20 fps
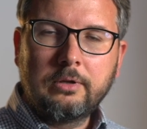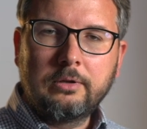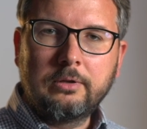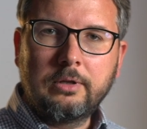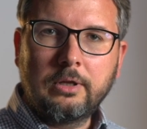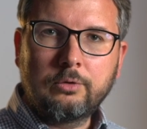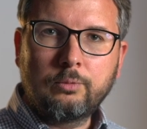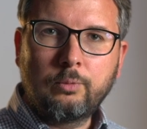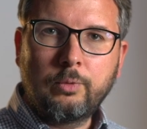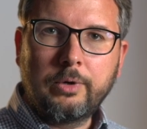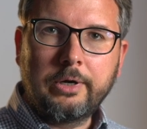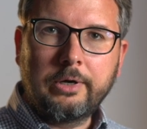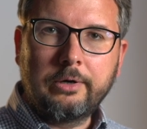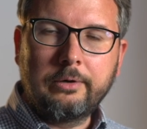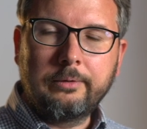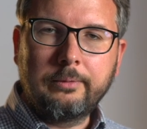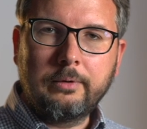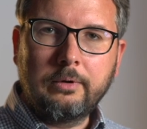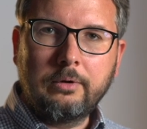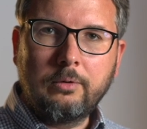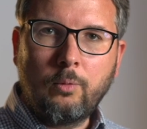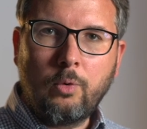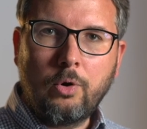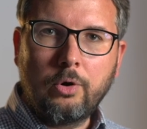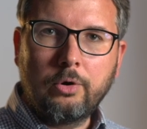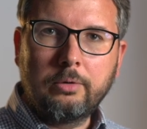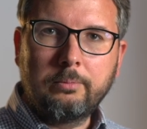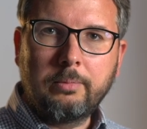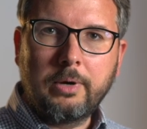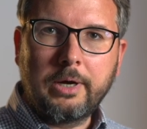that were
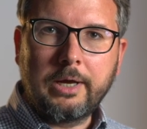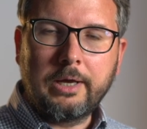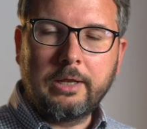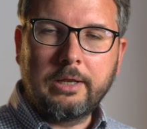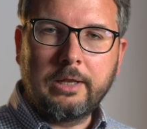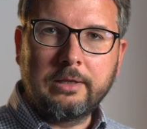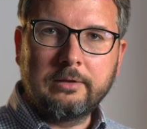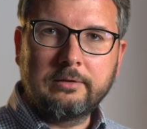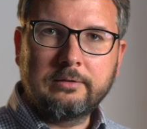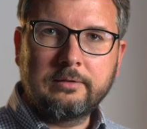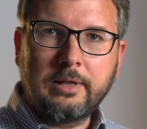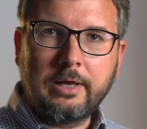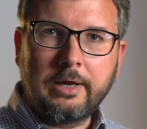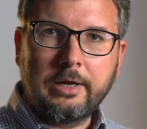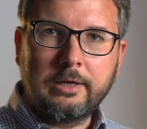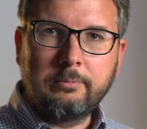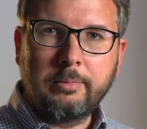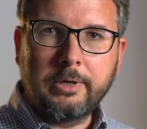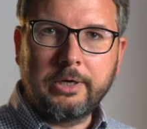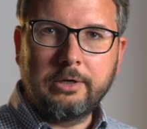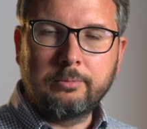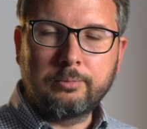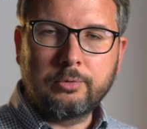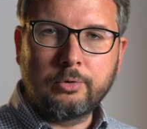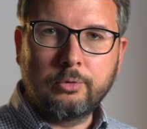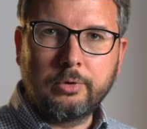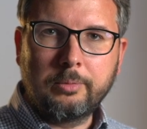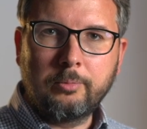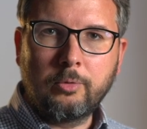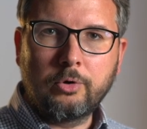won by a landslide by the
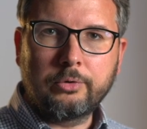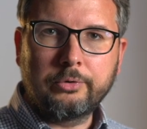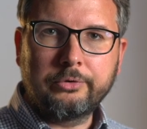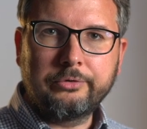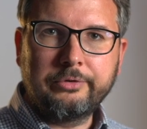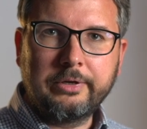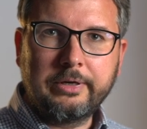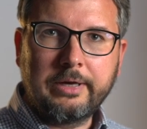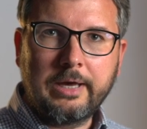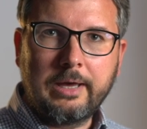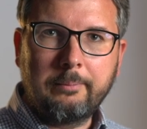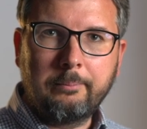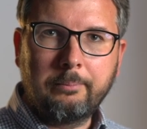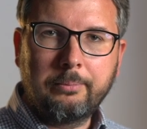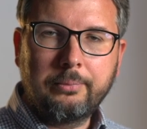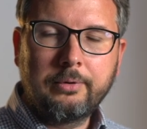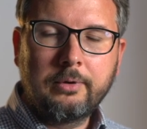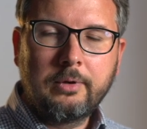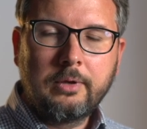pro-democracy camp.